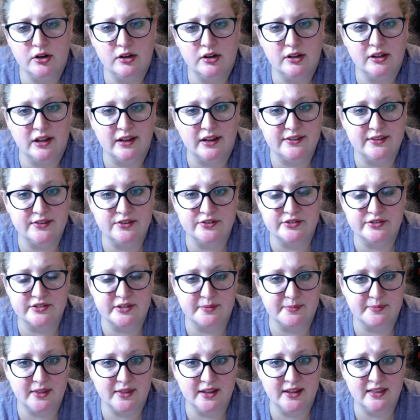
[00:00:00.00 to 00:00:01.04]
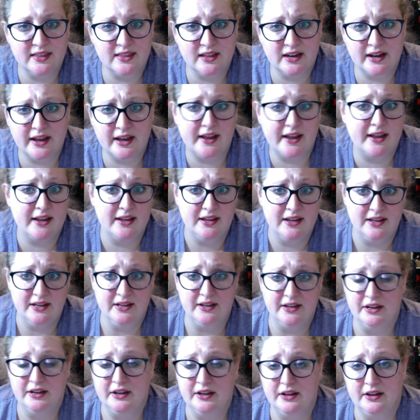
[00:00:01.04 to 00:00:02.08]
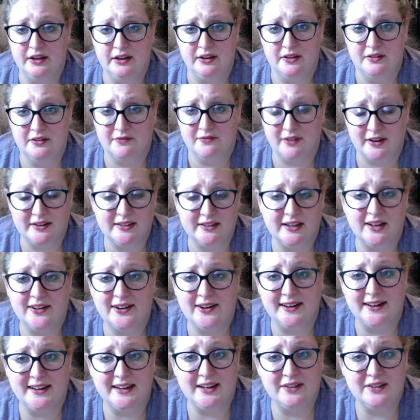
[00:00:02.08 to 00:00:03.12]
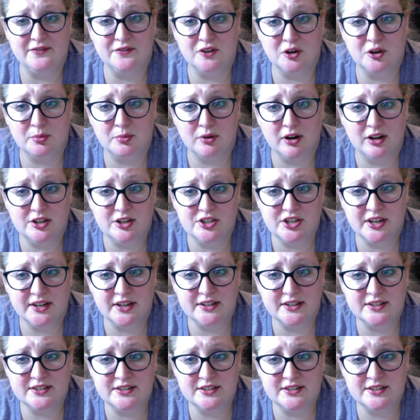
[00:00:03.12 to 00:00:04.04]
unless there's something that I find out I need for a project.